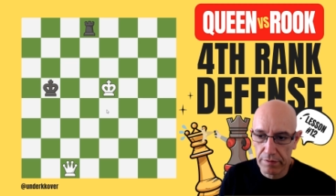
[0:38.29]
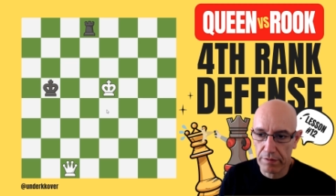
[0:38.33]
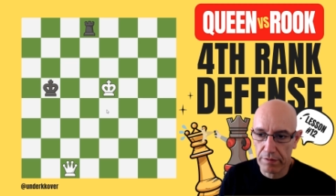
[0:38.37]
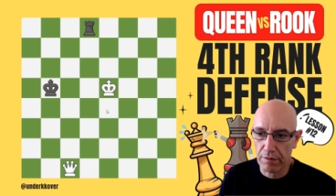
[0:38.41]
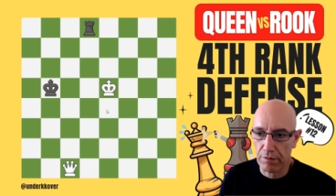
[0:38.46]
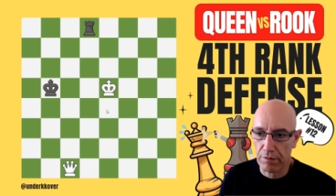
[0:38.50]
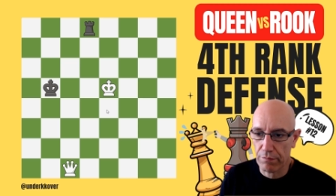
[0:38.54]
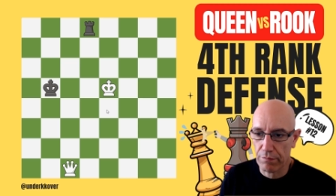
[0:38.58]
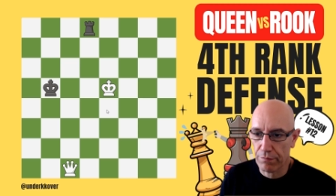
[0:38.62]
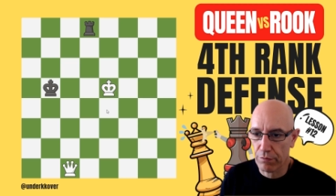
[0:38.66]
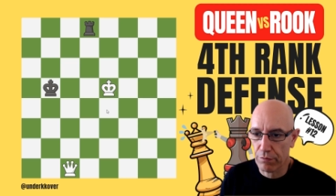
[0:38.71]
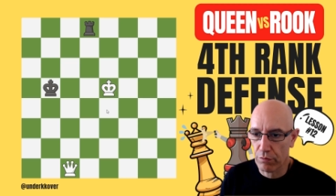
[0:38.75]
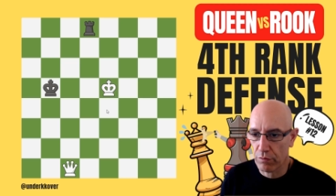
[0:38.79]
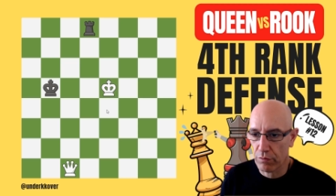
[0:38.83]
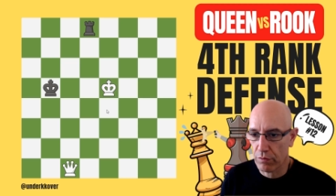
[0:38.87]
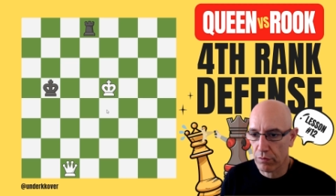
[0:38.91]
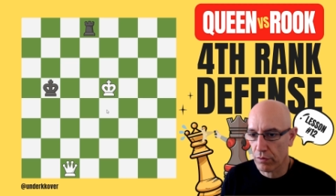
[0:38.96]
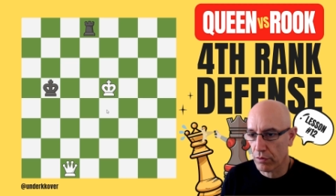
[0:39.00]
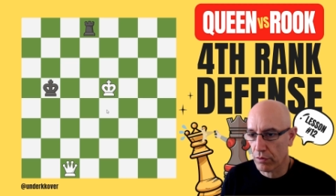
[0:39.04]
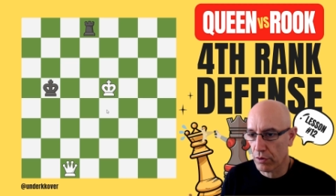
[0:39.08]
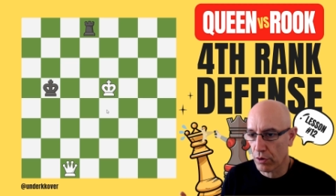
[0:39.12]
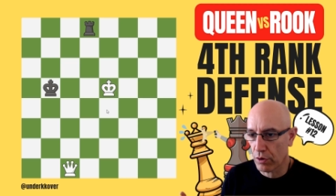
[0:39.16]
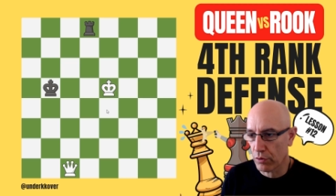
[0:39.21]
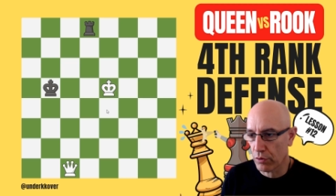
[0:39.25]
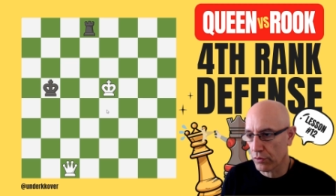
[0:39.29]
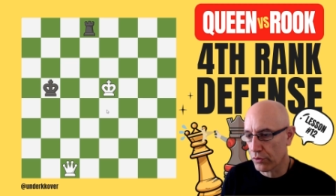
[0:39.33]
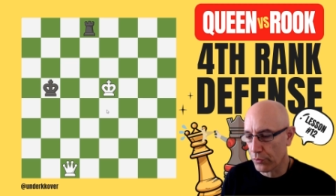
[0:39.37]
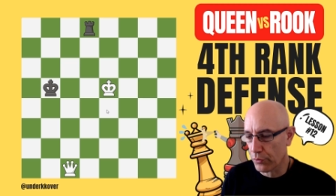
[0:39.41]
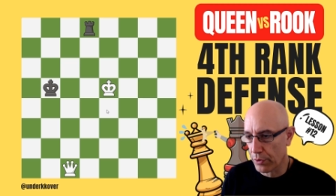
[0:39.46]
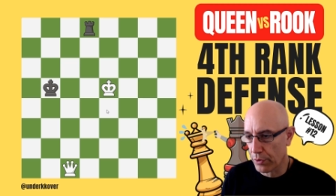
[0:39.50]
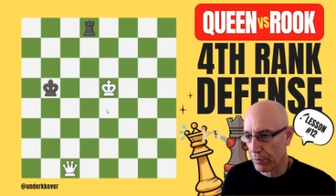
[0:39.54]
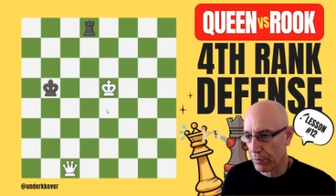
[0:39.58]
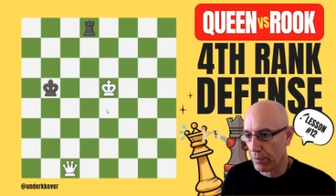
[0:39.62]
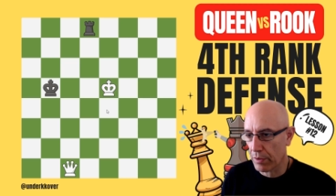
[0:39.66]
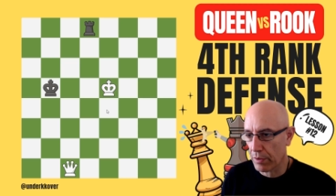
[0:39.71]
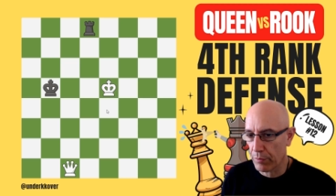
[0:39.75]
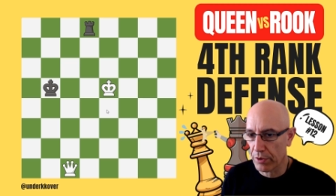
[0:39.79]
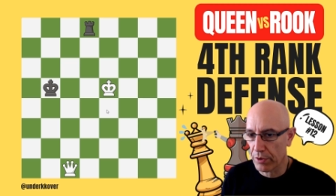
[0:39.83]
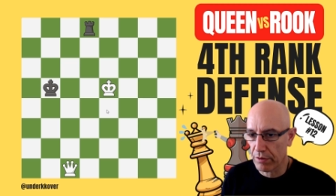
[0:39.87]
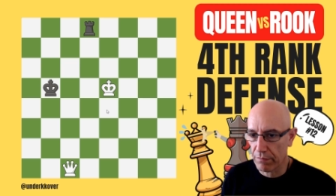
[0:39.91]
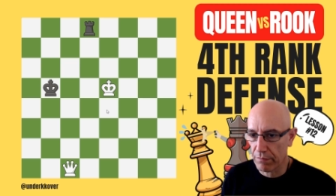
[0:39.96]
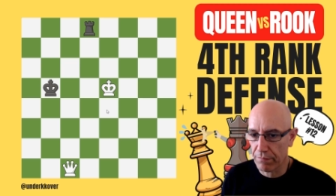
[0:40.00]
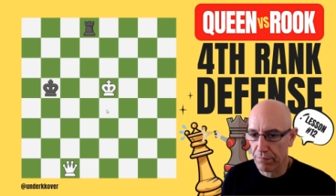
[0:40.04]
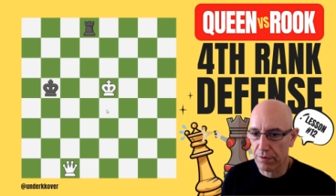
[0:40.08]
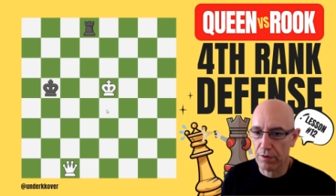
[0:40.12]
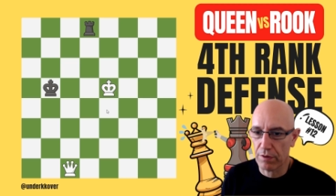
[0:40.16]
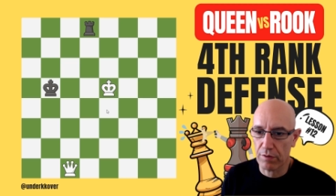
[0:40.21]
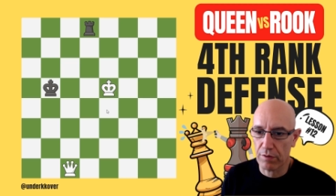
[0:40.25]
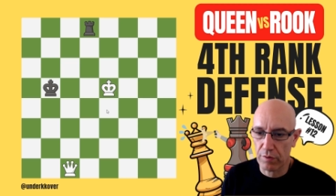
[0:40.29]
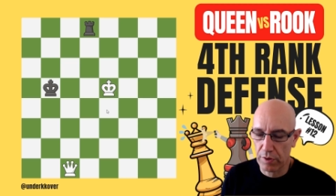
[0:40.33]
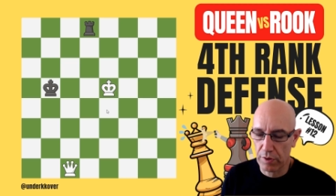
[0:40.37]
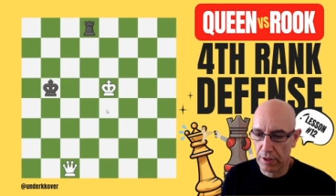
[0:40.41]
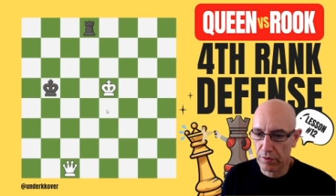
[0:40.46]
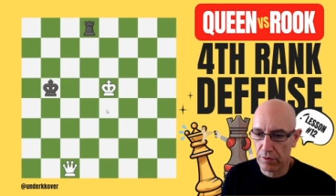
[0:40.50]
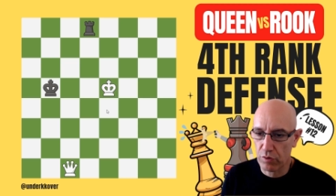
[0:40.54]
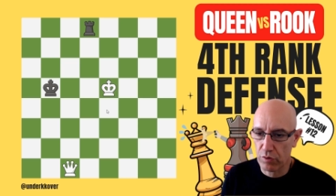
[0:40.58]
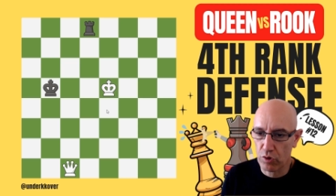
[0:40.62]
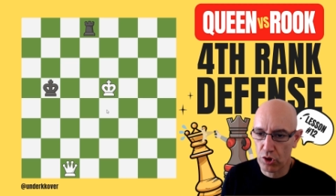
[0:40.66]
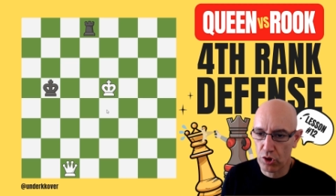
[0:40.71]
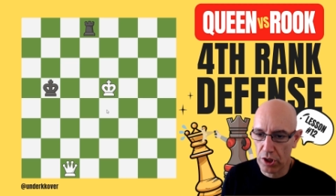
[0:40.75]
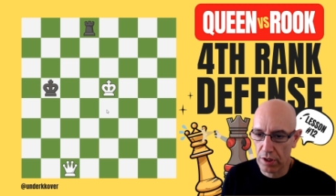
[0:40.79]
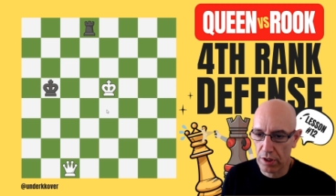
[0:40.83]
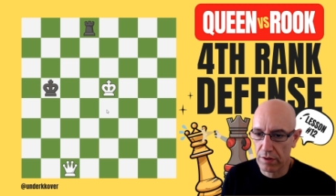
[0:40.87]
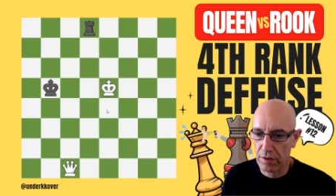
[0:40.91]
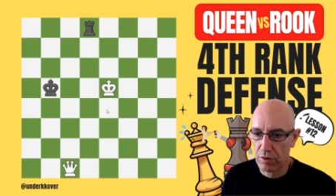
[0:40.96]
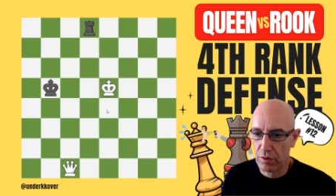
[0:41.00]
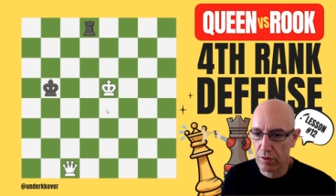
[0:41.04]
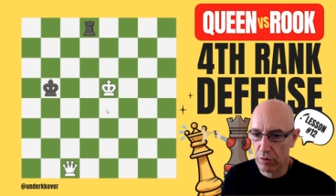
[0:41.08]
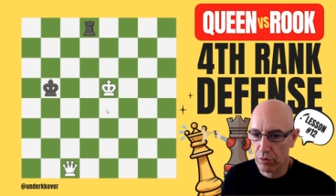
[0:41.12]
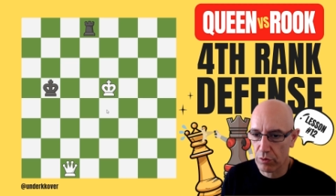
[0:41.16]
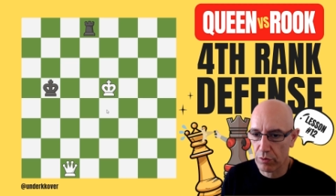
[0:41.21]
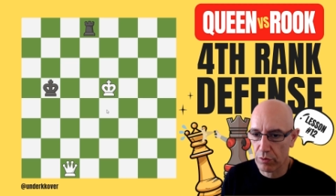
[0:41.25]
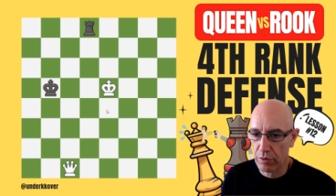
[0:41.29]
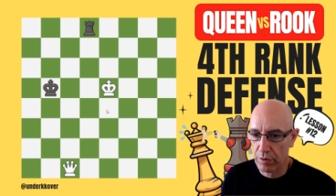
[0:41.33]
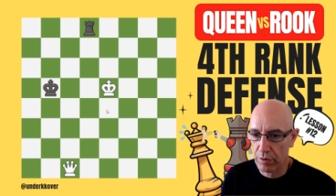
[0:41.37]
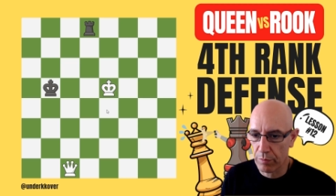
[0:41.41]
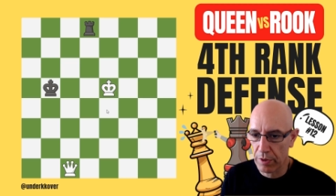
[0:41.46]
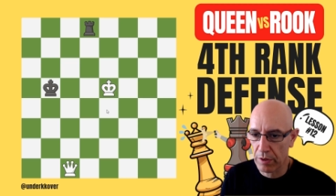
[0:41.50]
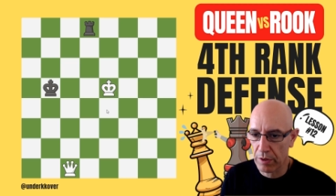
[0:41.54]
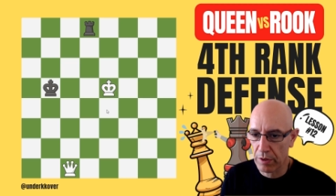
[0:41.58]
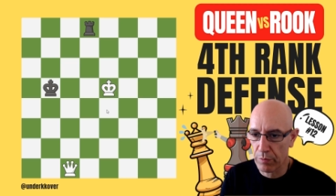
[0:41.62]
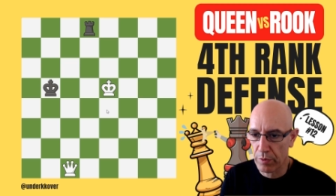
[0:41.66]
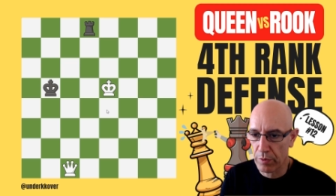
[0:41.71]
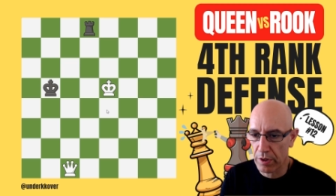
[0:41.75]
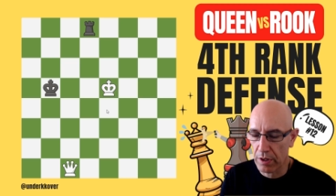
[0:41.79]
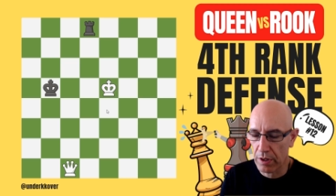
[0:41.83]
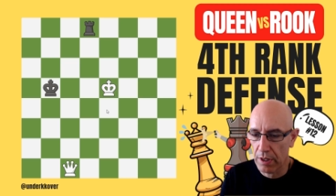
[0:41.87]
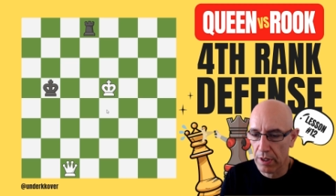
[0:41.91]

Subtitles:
if you don't remember the videos, I suggest you remember,